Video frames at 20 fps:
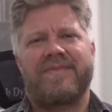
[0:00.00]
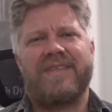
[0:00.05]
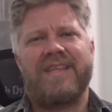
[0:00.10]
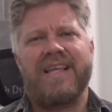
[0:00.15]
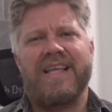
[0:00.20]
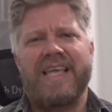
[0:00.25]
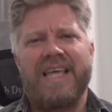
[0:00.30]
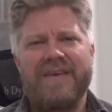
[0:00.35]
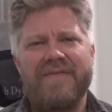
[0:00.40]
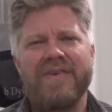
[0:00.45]

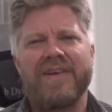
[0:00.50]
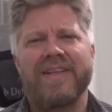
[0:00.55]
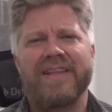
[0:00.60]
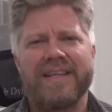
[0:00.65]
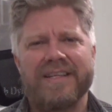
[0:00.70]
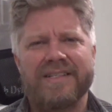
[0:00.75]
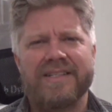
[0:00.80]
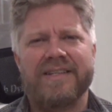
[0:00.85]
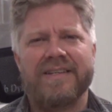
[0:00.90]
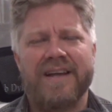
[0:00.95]
Give it a
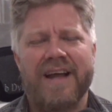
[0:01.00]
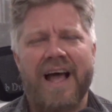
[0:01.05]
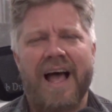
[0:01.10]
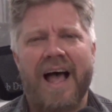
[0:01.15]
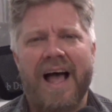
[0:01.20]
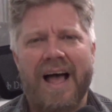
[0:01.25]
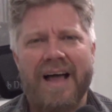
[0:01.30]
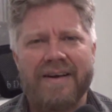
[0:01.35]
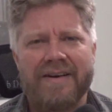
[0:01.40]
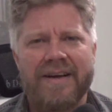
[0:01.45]
listen.
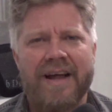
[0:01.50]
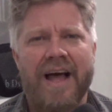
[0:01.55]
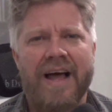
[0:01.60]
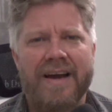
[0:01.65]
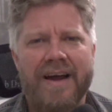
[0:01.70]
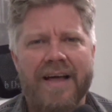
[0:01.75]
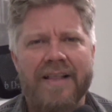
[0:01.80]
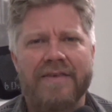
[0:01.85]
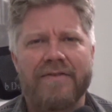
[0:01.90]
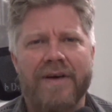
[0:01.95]
I'd
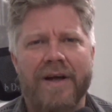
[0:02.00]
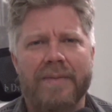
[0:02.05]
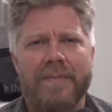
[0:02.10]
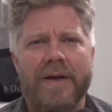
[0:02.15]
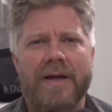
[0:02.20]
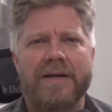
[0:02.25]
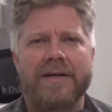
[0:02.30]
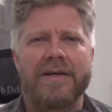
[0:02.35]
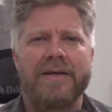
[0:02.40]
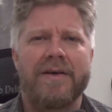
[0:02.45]
highly
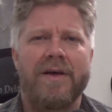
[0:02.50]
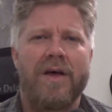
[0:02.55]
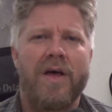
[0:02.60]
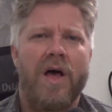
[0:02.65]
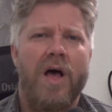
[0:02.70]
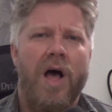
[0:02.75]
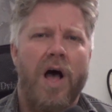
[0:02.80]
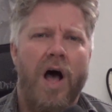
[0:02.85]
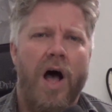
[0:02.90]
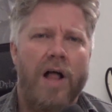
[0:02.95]
recommend it.
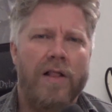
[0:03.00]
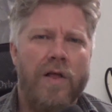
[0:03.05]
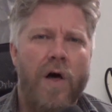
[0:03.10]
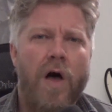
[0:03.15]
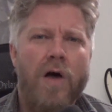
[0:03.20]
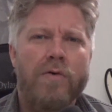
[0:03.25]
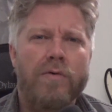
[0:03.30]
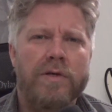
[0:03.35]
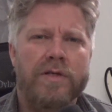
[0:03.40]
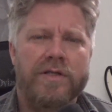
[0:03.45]

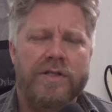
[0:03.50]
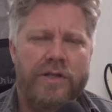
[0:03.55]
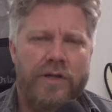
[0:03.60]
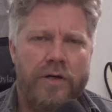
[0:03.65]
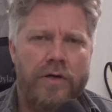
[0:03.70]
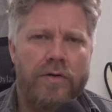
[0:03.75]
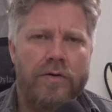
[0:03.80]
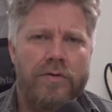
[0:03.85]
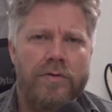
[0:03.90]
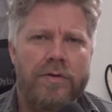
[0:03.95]
Along with
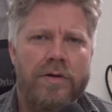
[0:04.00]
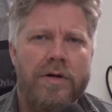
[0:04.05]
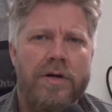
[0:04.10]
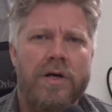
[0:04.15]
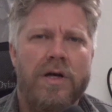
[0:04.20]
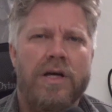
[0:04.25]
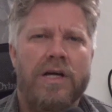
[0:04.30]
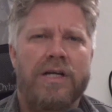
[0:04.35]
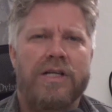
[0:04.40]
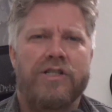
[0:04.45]
2,
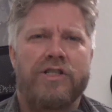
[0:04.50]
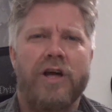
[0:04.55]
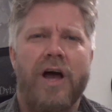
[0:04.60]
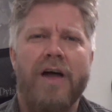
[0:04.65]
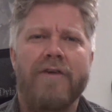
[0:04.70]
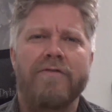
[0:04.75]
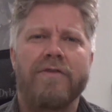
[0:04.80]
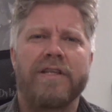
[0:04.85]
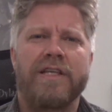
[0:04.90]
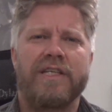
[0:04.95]

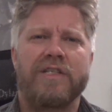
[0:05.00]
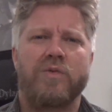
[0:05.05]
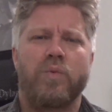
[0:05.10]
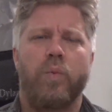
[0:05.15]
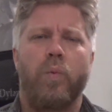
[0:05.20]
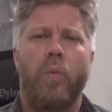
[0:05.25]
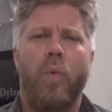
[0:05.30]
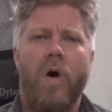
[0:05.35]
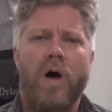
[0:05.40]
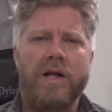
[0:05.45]
John released
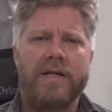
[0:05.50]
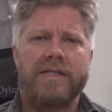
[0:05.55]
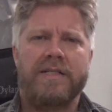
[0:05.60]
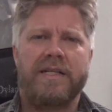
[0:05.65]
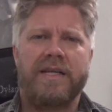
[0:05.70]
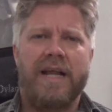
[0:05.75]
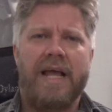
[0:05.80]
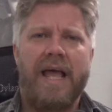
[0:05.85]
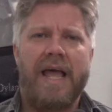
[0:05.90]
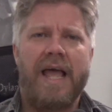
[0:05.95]
1
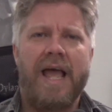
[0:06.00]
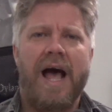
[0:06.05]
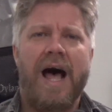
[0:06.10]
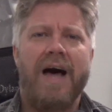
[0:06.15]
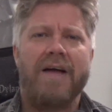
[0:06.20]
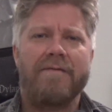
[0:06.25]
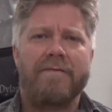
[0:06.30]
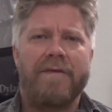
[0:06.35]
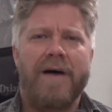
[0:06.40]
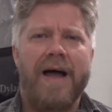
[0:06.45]
today
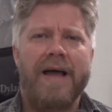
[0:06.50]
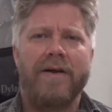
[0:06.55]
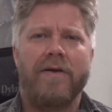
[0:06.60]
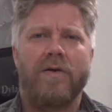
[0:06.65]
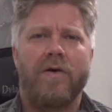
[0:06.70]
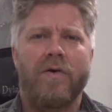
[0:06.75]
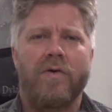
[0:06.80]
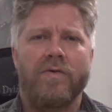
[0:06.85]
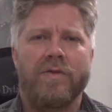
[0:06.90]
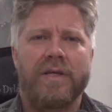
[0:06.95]
on vinyl
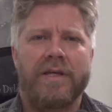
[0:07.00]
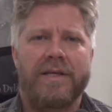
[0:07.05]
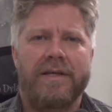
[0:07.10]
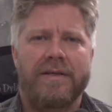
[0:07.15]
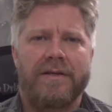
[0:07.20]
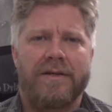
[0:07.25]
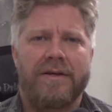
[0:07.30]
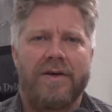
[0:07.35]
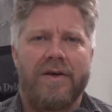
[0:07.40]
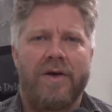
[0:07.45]
only.
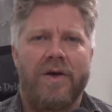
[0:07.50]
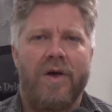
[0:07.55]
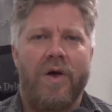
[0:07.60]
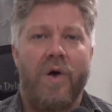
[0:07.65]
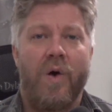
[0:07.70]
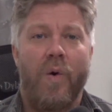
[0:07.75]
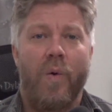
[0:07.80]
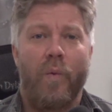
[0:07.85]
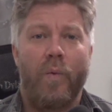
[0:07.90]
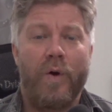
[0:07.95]

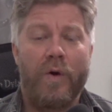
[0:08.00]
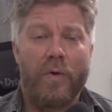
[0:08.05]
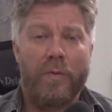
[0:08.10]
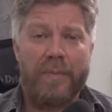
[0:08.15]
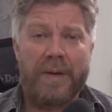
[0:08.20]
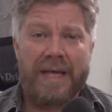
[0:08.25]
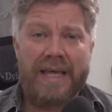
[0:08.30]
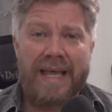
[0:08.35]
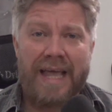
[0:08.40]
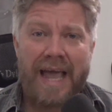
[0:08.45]
We will
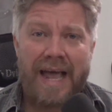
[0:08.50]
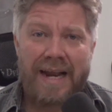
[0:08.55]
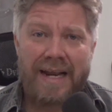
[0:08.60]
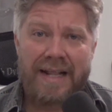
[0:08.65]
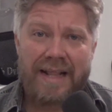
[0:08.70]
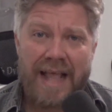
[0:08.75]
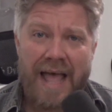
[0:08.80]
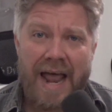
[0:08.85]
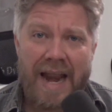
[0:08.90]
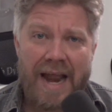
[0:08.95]
be
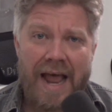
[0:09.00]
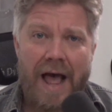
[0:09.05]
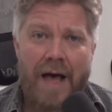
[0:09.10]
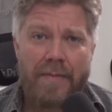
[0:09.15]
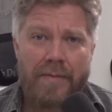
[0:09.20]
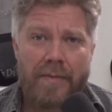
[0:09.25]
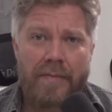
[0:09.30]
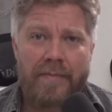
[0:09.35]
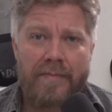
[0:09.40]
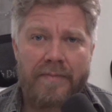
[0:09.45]
getting that
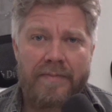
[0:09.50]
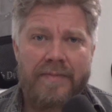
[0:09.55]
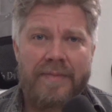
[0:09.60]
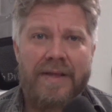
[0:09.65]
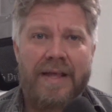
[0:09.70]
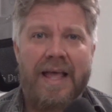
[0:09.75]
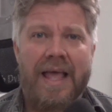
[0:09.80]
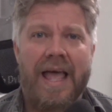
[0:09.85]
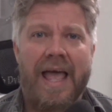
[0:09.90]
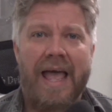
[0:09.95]
album
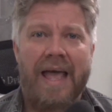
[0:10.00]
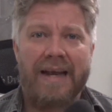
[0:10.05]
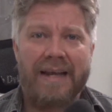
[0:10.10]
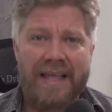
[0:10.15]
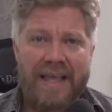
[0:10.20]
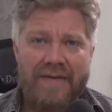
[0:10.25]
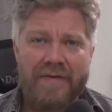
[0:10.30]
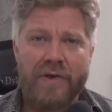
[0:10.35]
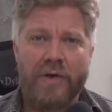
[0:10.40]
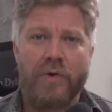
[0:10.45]
and
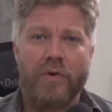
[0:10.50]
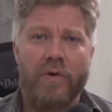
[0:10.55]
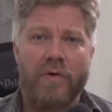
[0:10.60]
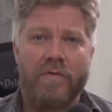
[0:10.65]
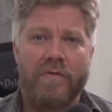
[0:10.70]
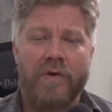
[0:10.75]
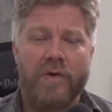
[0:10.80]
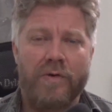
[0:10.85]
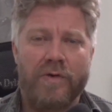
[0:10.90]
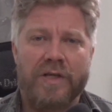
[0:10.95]
giving you a
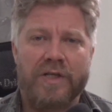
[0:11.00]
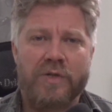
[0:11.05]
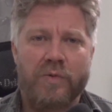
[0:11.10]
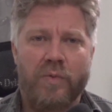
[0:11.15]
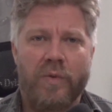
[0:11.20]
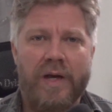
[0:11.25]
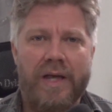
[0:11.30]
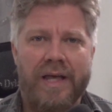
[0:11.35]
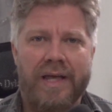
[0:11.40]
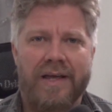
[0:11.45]
review this
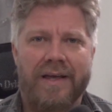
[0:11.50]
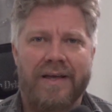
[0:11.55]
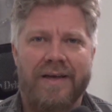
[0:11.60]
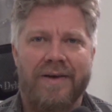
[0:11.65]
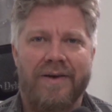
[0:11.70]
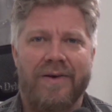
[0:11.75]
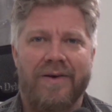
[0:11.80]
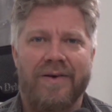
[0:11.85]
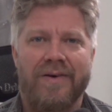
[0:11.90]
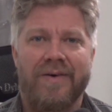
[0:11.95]
week.
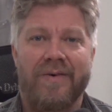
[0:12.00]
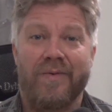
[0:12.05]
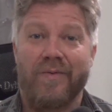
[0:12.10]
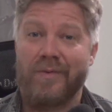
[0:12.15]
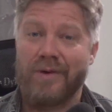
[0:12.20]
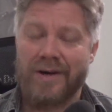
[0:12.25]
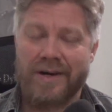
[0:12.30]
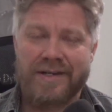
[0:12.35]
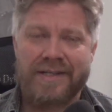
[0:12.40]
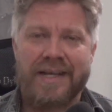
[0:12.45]

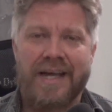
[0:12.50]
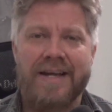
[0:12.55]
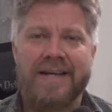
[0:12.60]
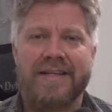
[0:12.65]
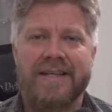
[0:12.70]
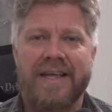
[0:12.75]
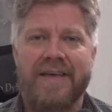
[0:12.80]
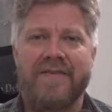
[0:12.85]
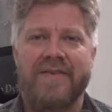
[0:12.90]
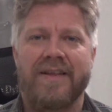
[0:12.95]
We're excited
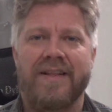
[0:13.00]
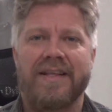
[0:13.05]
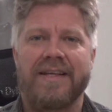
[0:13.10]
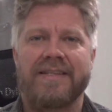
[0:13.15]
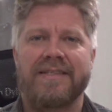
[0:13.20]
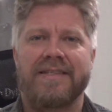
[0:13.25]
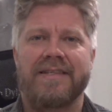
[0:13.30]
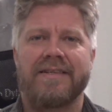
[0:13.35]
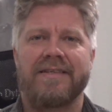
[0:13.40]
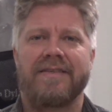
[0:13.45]
to give it a
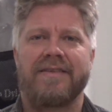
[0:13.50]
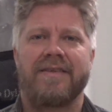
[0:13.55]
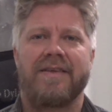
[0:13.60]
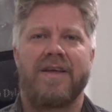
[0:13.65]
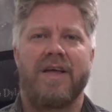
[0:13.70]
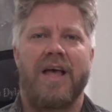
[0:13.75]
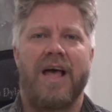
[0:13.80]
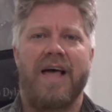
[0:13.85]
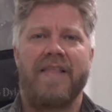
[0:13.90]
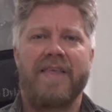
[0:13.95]
listen.
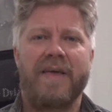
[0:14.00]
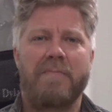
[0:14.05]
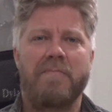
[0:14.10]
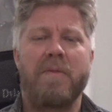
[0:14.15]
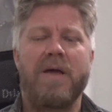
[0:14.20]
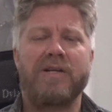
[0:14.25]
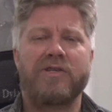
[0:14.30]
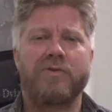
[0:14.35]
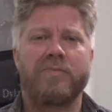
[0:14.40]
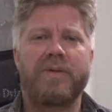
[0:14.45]
I think
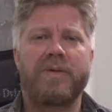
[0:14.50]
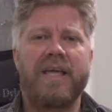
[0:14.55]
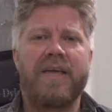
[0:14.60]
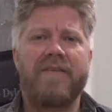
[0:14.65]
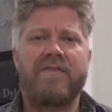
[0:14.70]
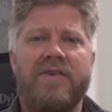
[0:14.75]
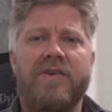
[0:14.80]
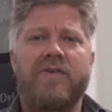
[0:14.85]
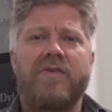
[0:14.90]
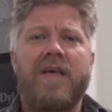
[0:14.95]
Mitch will be
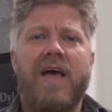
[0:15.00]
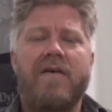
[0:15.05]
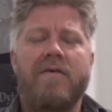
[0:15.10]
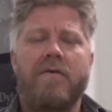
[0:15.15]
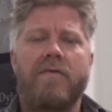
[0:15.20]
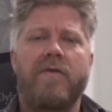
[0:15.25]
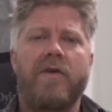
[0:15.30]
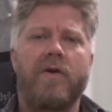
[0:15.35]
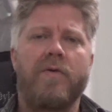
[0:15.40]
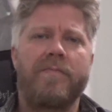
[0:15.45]
giving that
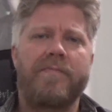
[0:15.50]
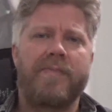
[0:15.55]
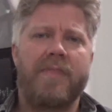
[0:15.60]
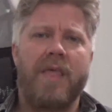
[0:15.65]
review.